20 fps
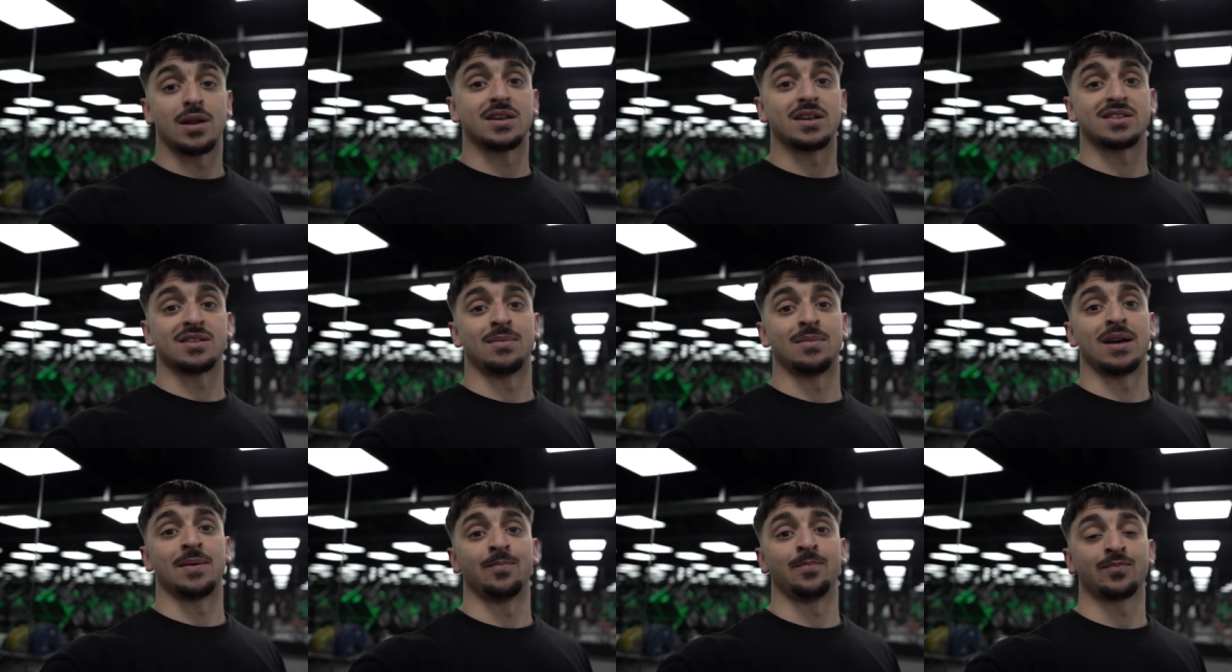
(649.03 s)

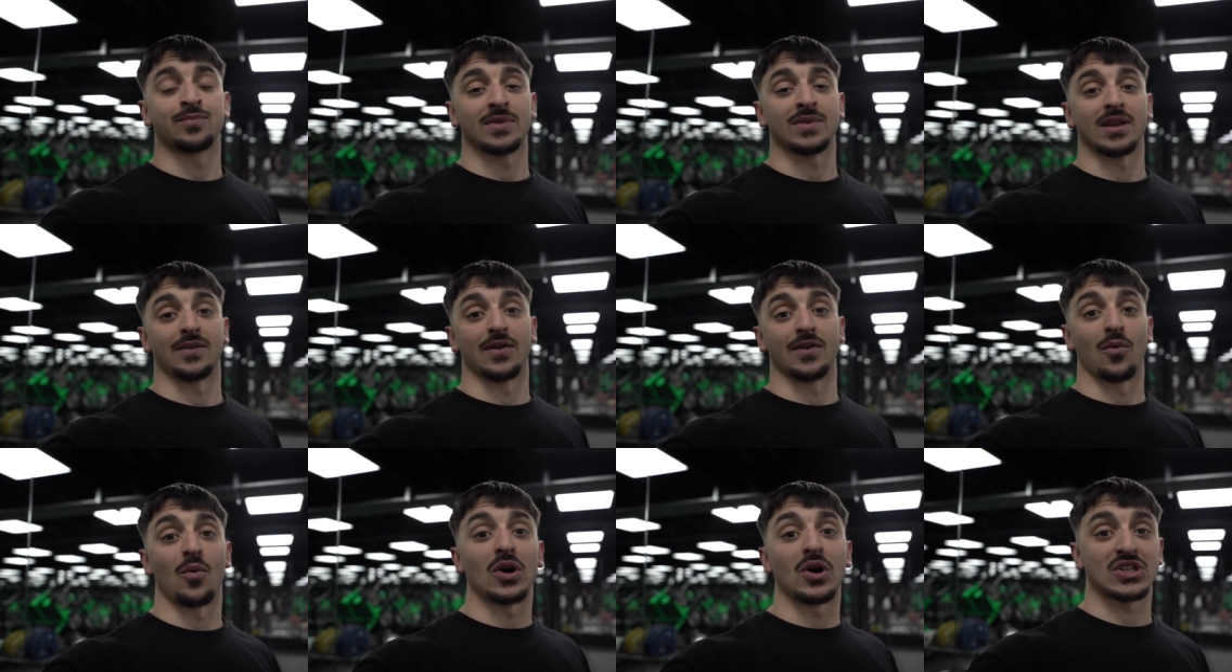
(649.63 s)
listen, man,
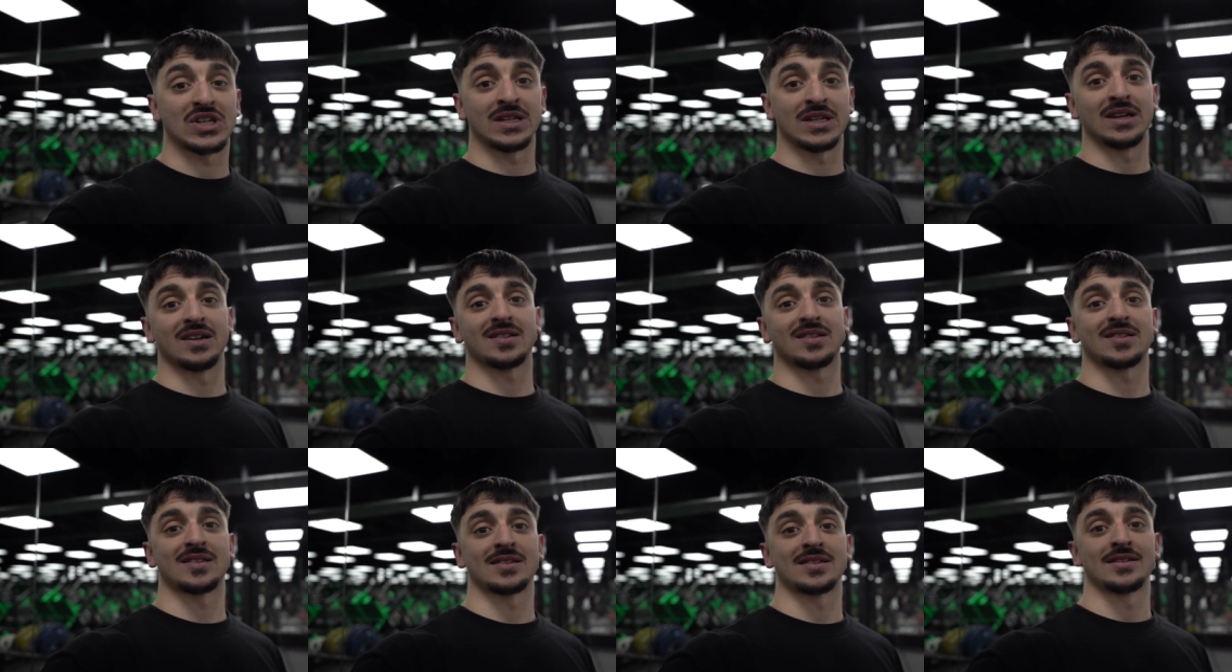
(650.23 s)
if you're watching
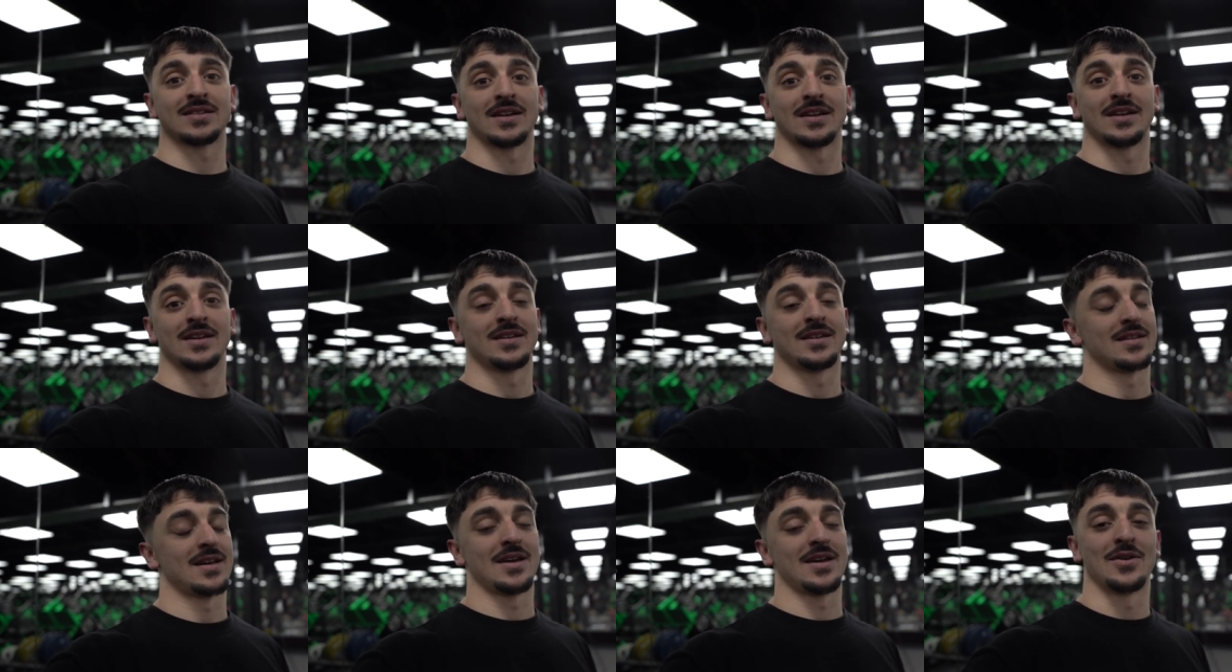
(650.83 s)
this,
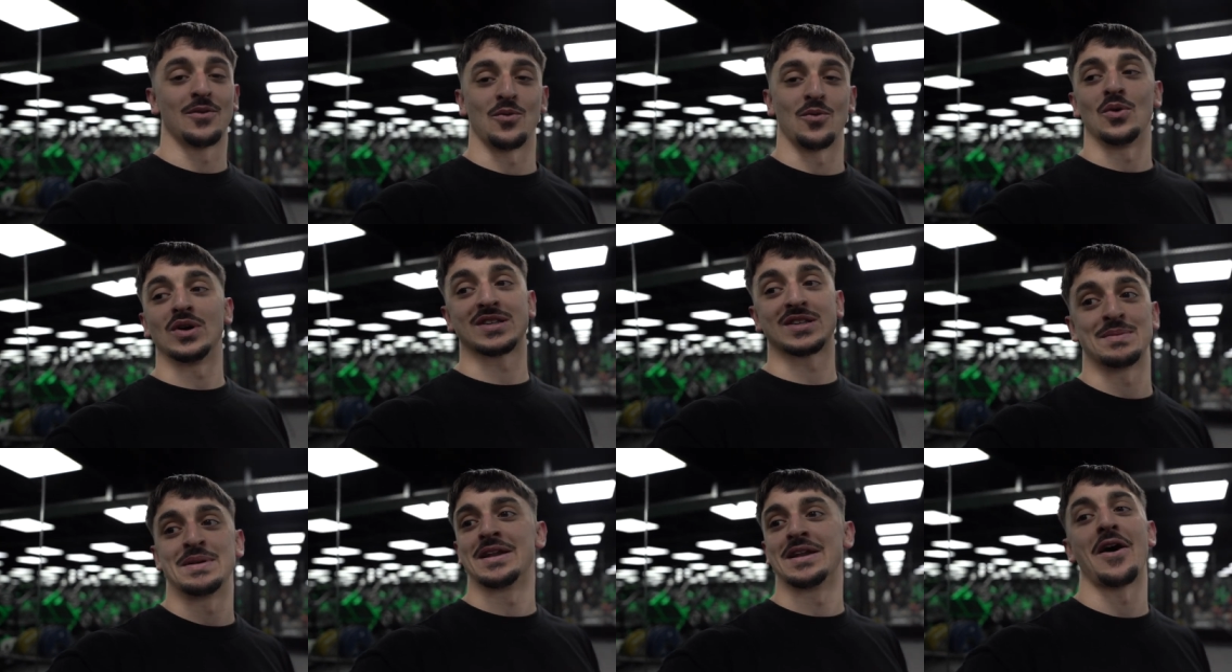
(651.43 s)

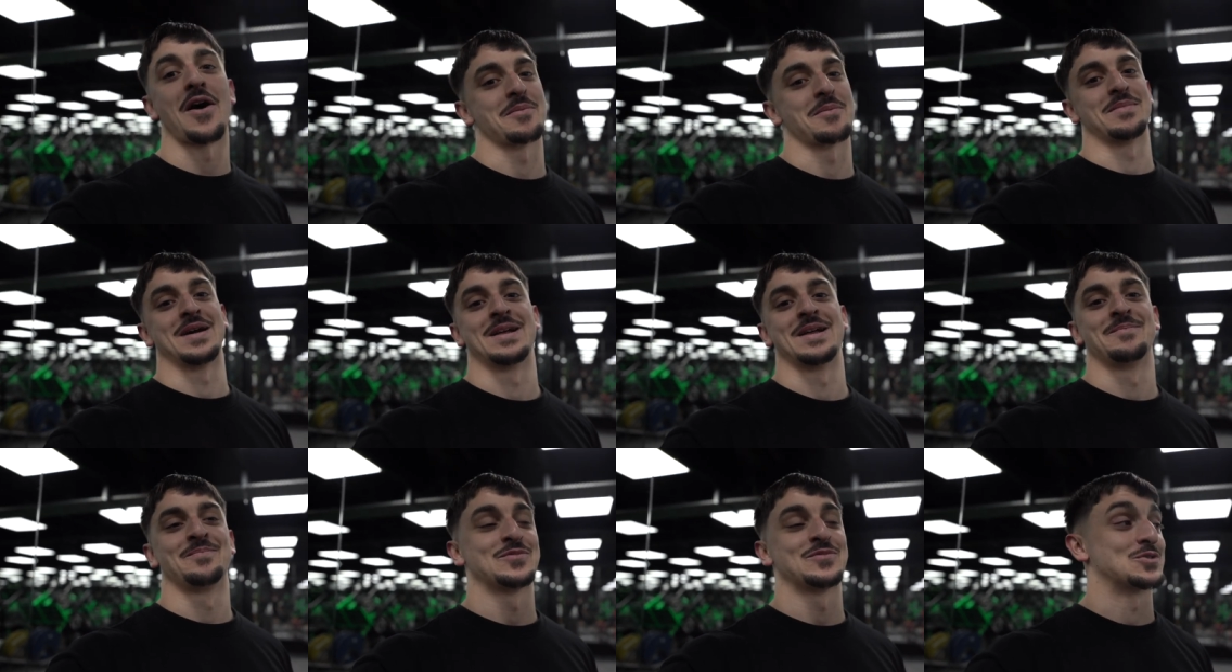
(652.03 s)
wish me luck,
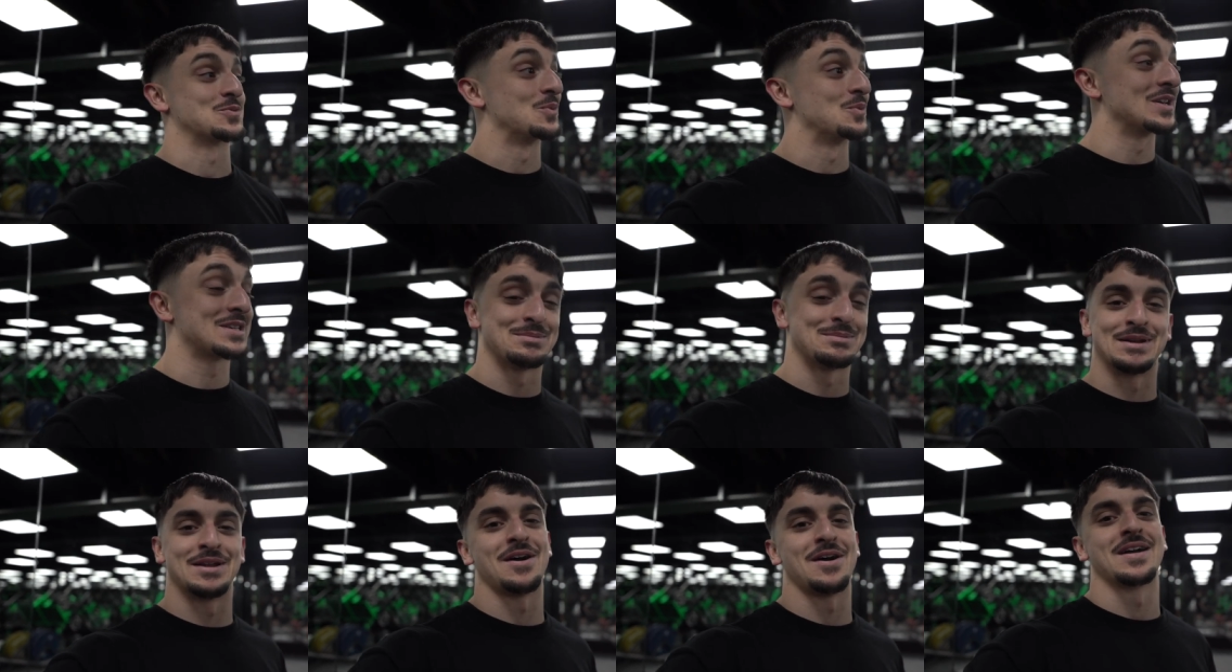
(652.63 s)
man. Just
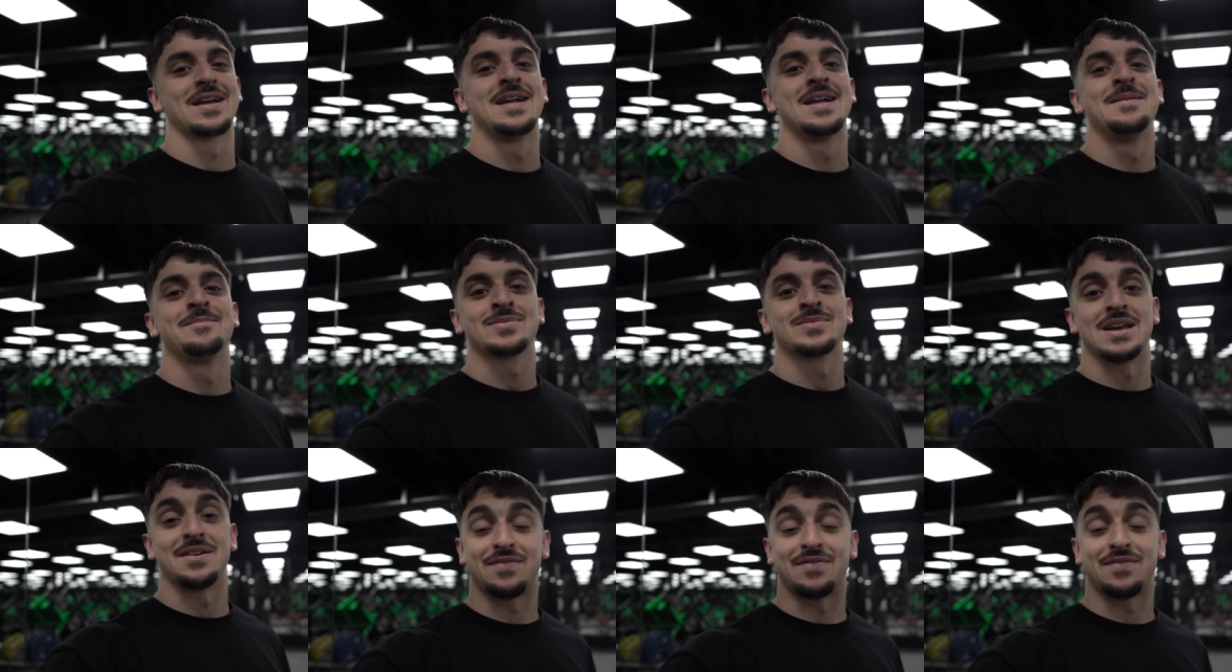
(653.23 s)
wish me luck.